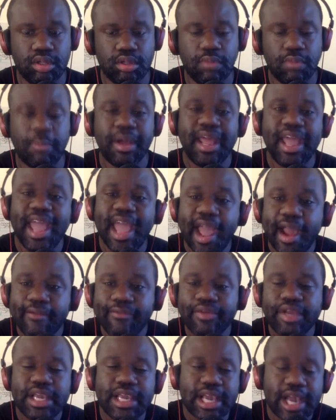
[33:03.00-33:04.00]
But
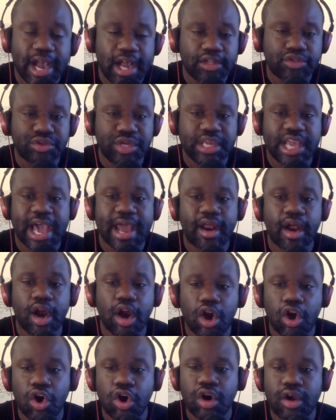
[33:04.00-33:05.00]
every country got
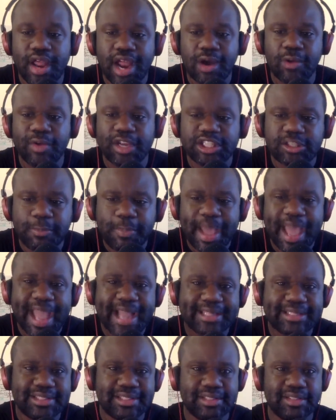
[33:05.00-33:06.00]
to earn their
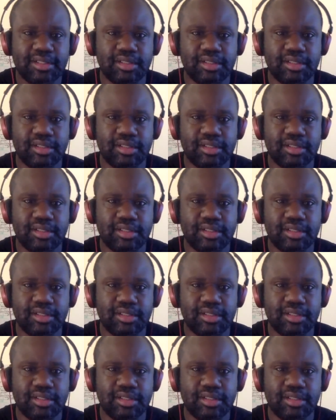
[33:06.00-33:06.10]
respect.